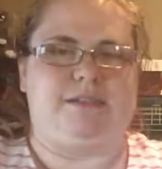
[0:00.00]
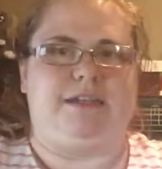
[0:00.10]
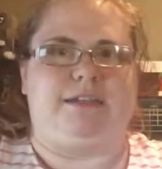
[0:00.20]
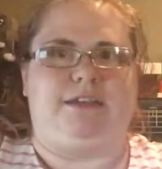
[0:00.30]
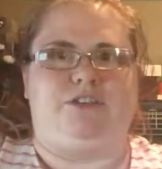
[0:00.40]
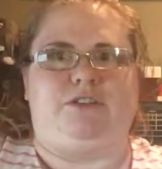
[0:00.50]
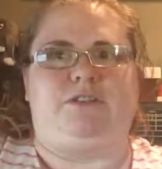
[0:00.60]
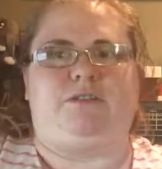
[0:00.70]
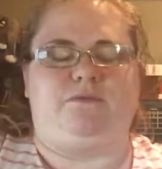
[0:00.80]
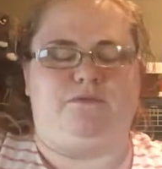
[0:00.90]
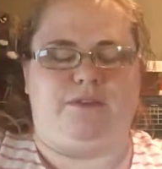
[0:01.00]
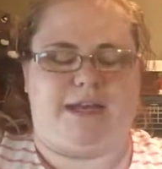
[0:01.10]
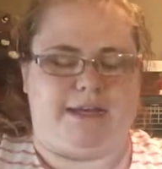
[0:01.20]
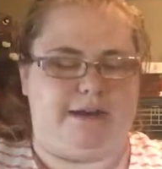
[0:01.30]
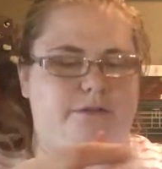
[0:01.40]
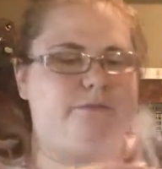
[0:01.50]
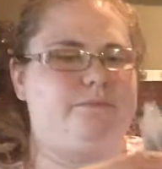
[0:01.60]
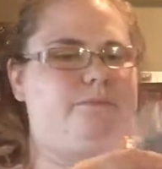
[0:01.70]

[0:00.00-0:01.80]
like they just fan out.